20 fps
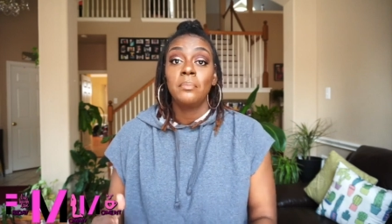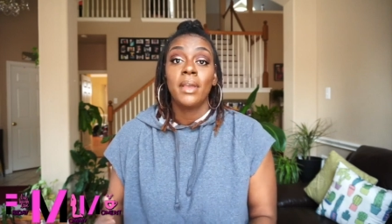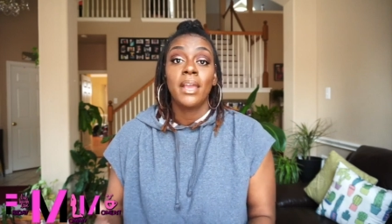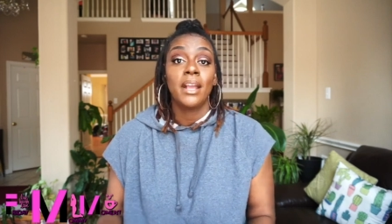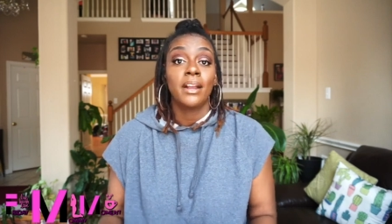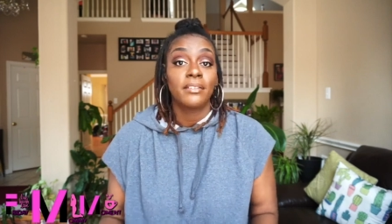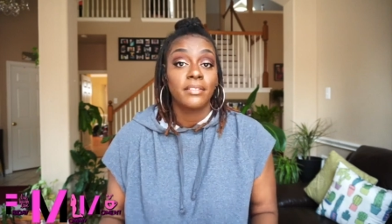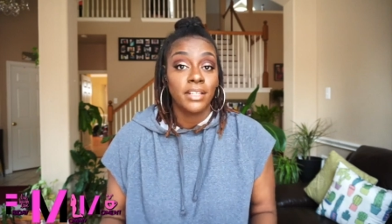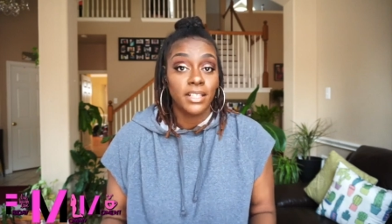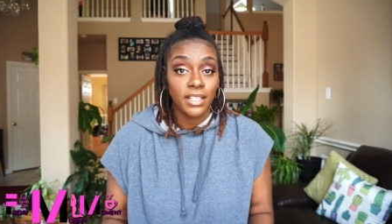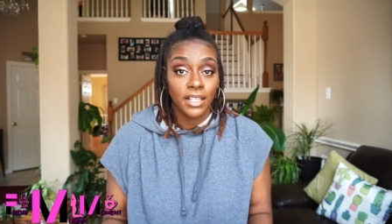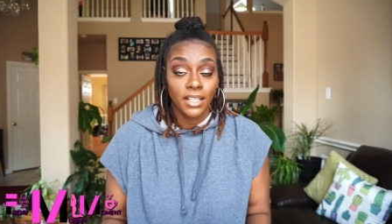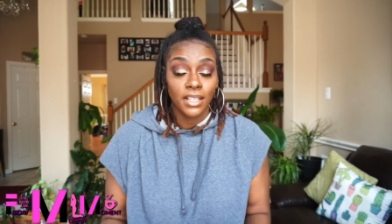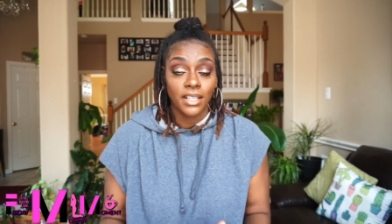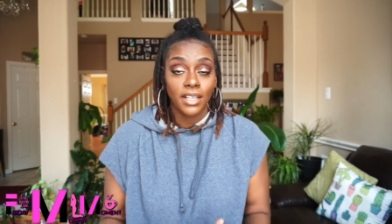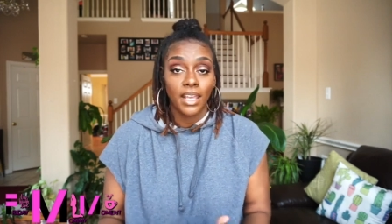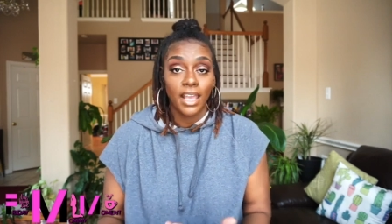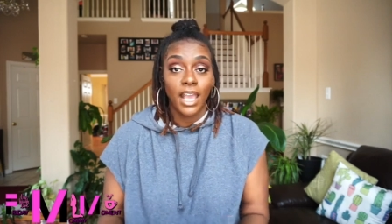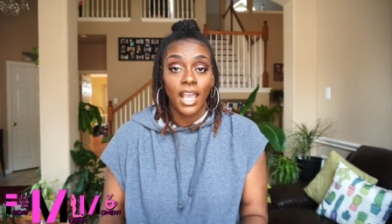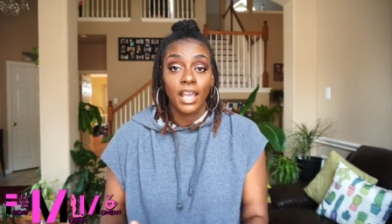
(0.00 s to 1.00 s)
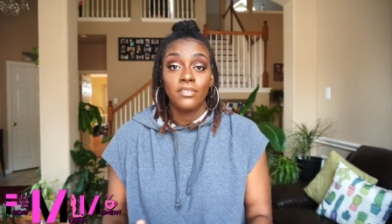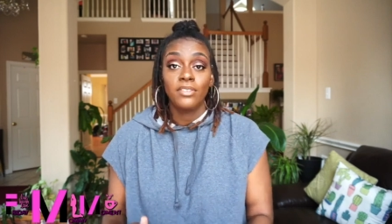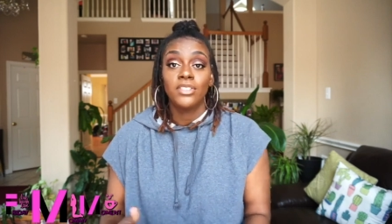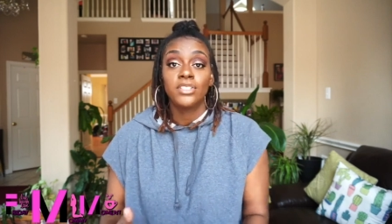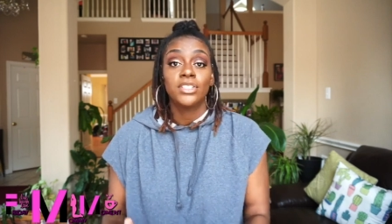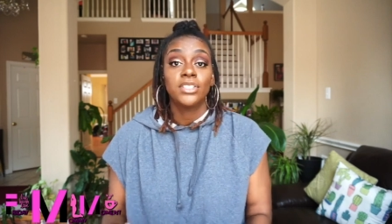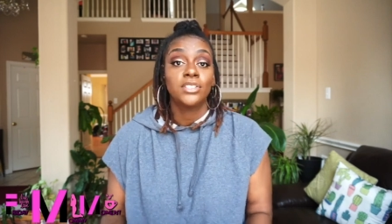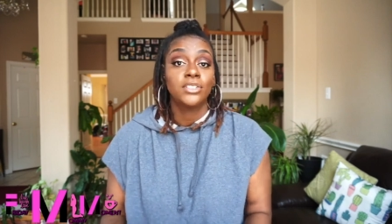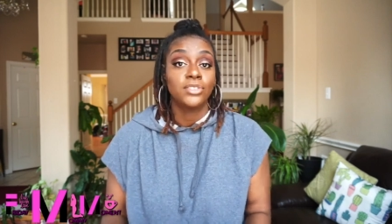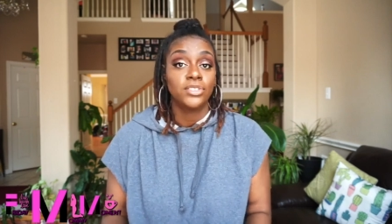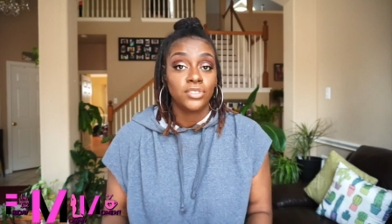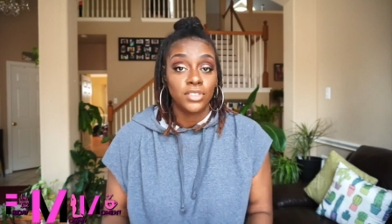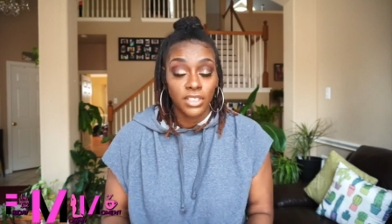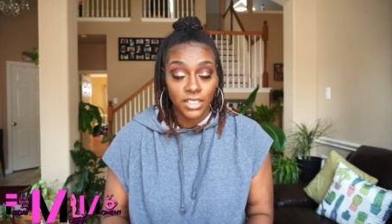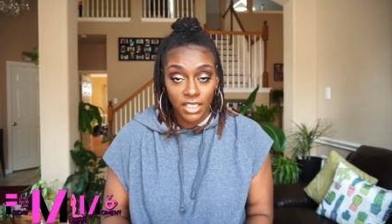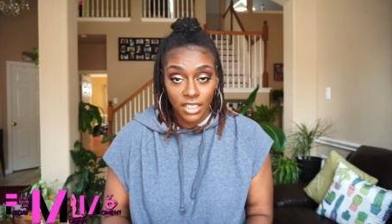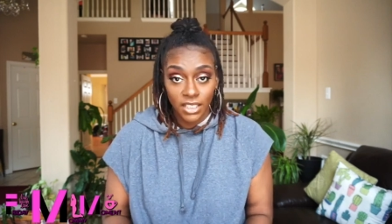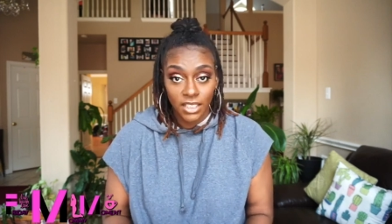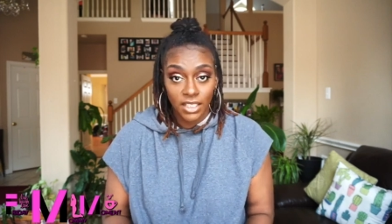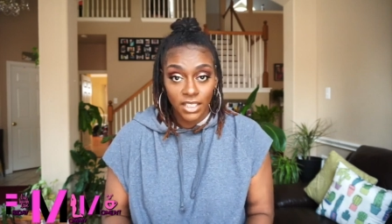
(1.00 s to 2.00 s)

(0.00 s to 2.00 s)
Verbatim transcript: married, having children,